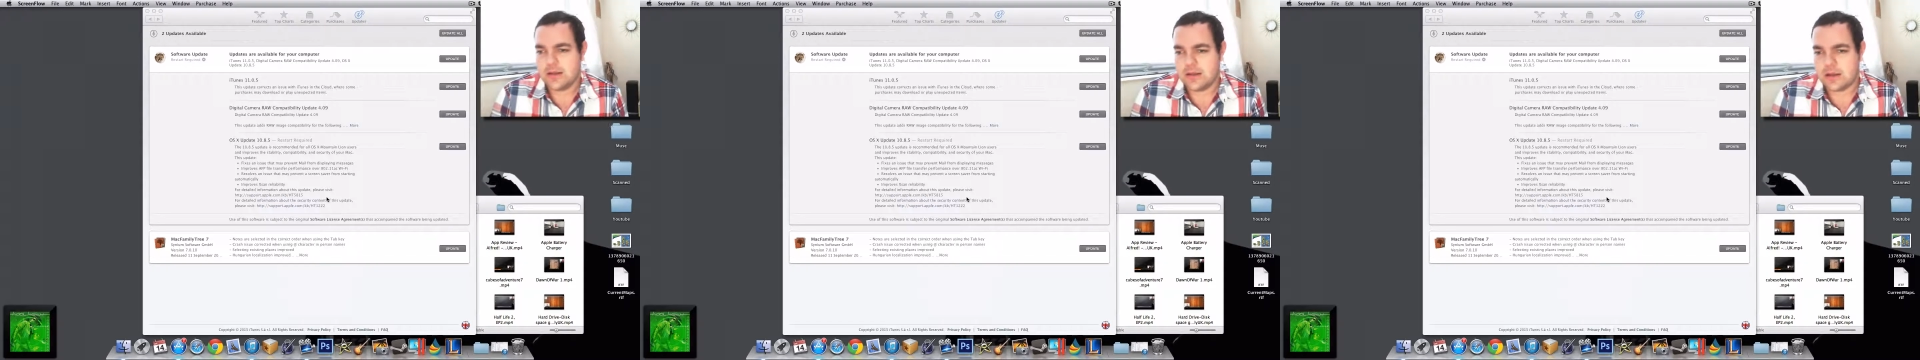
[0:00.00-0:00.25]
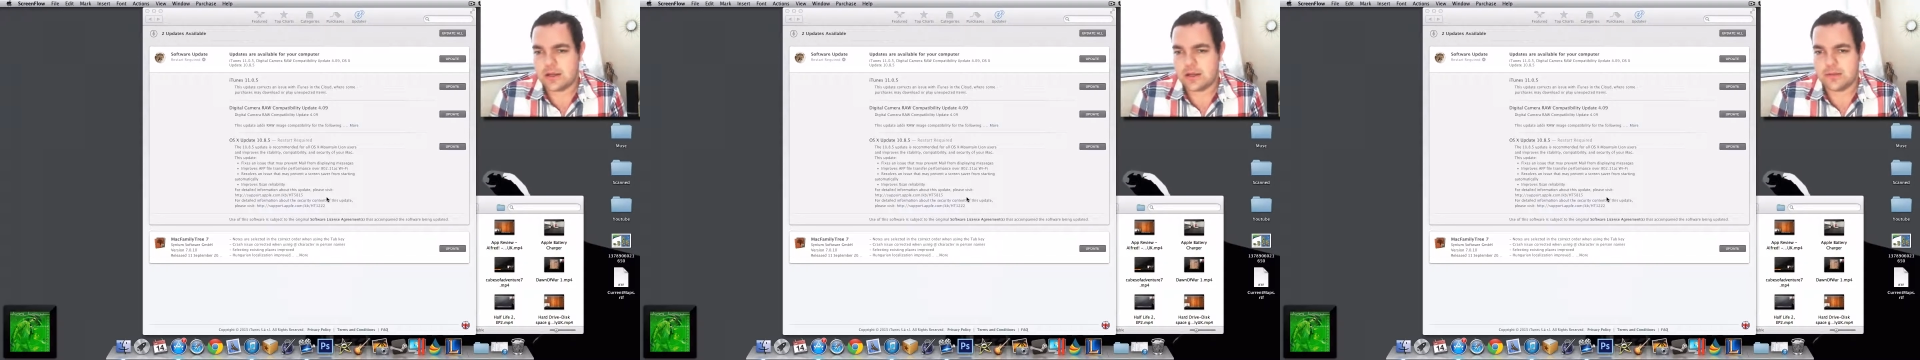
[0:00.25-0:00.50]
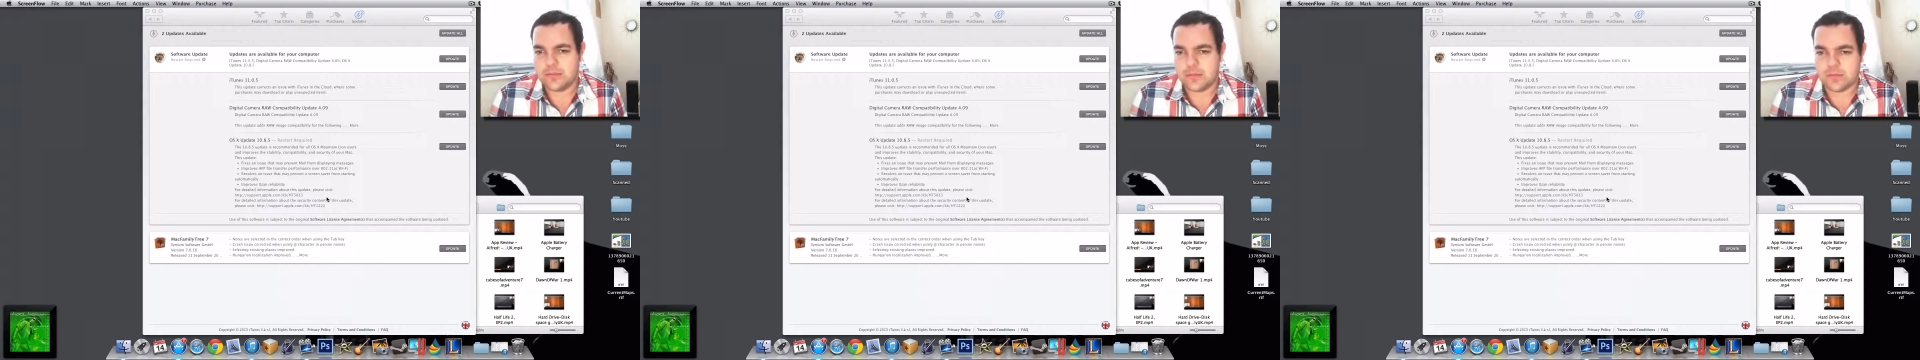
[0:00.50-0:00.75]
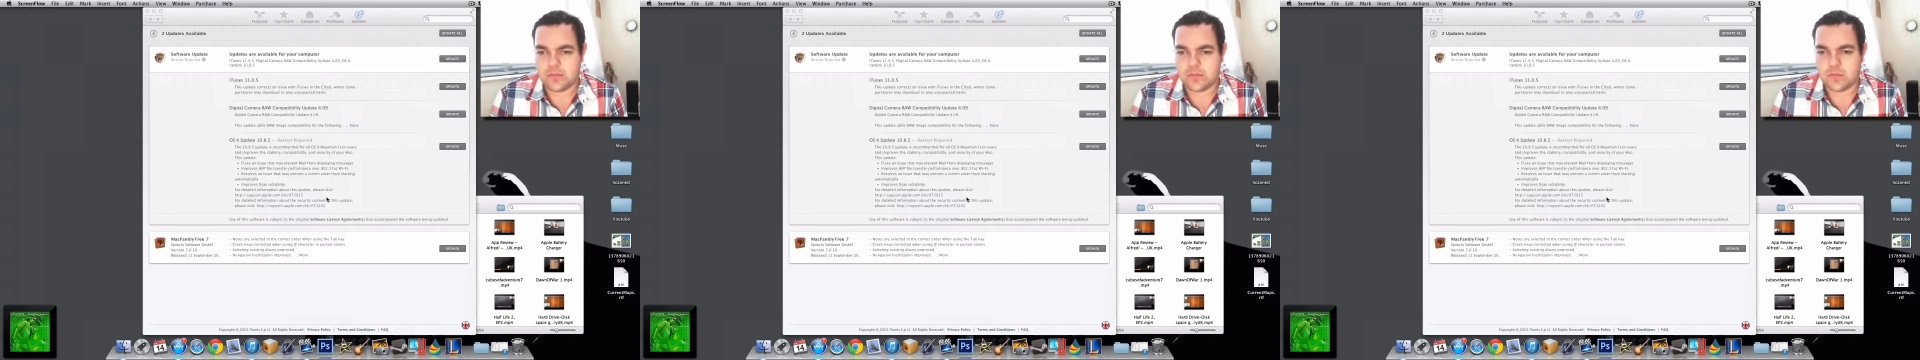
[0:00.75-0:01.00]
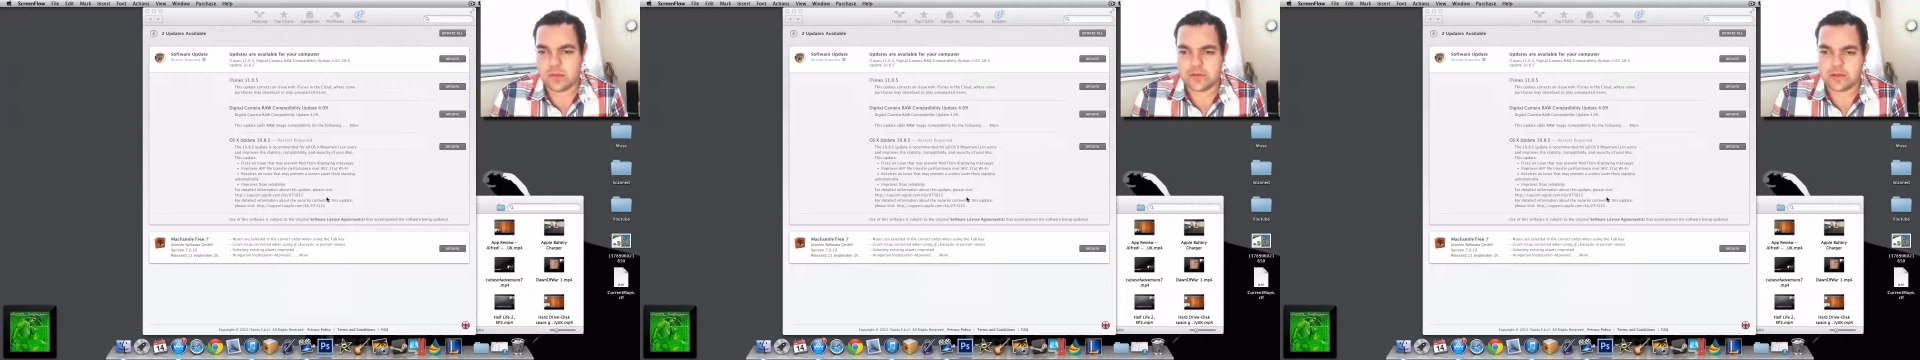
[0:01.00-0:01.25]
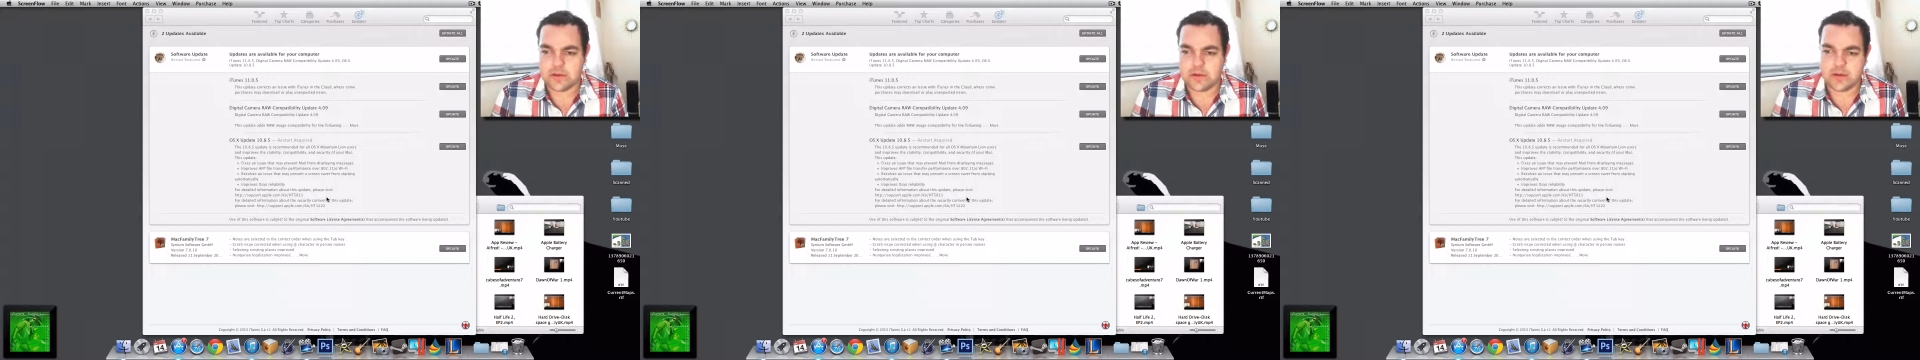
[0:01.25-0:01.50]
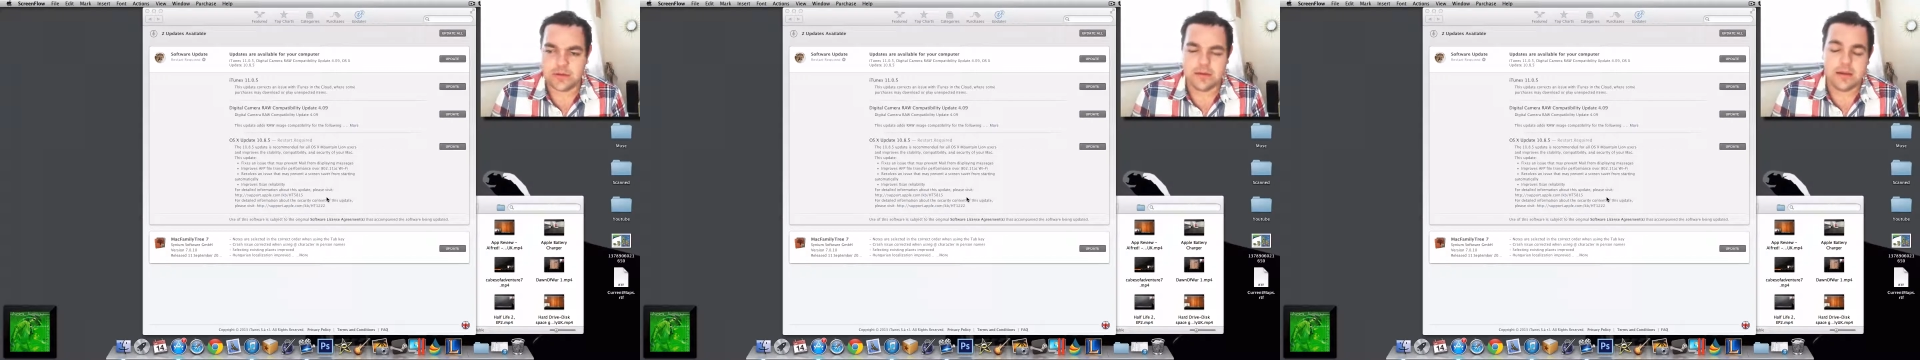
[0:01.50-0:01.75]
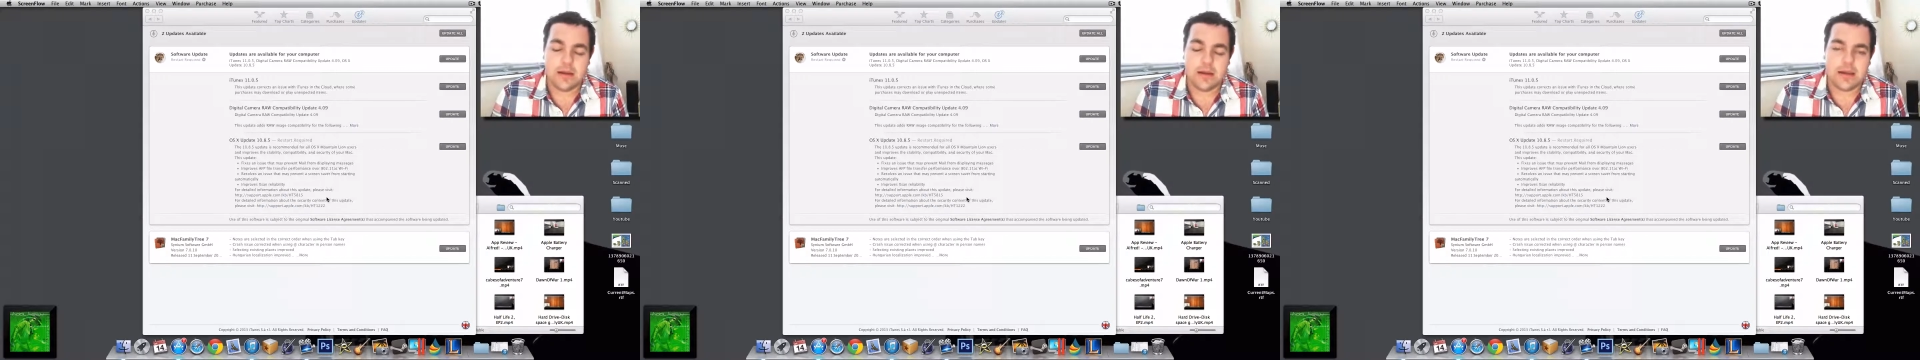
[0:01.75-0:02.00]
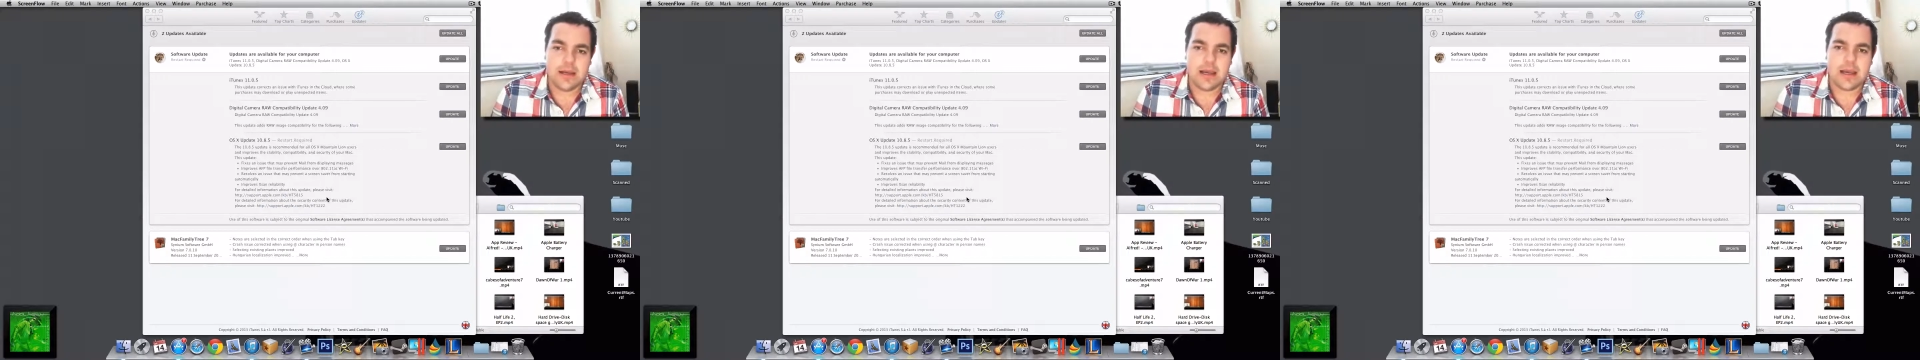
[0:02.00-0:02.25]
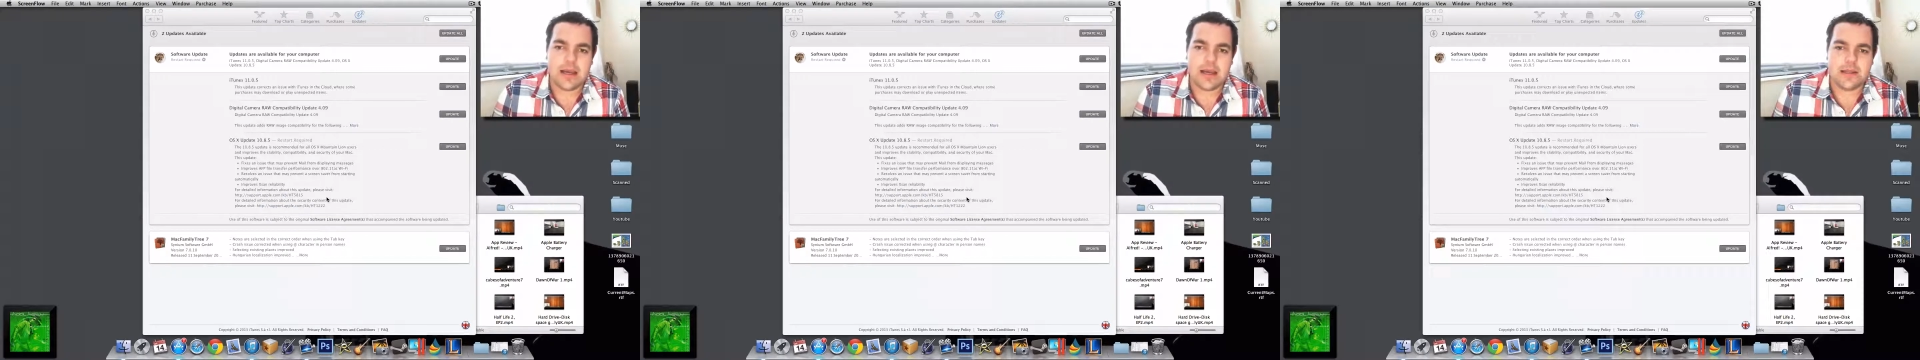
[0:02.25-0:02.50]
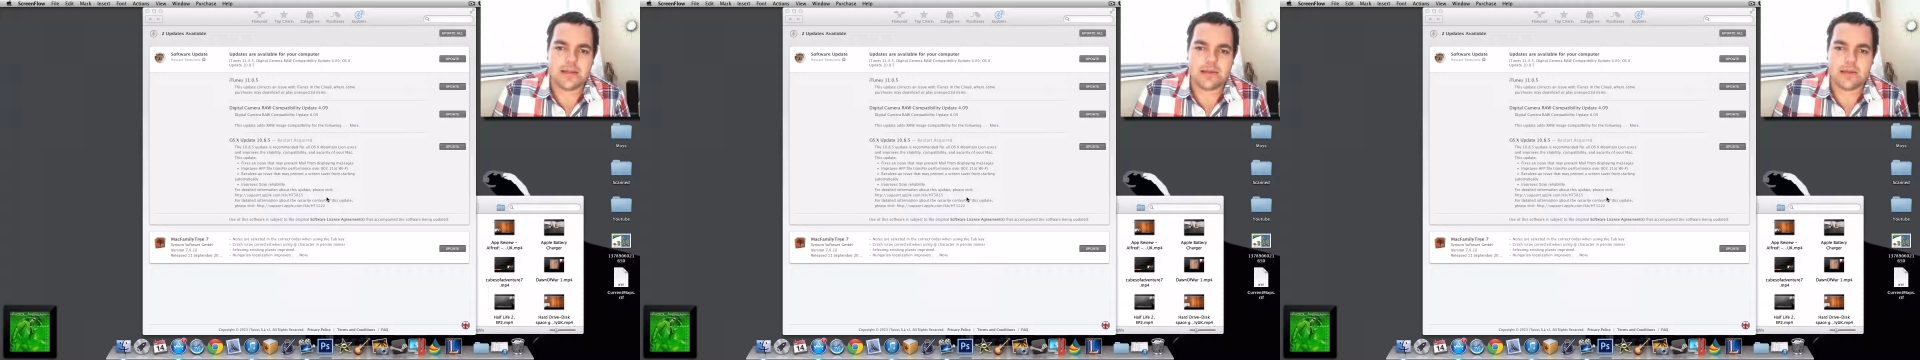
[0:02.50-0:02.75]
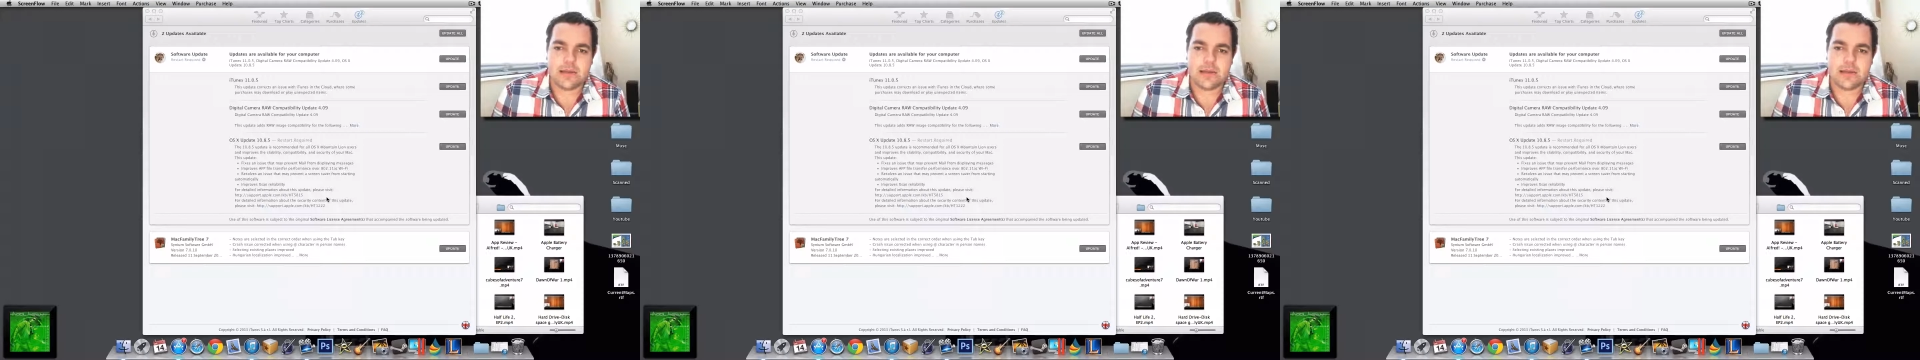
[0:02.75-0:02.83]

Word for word: um, from out 9. And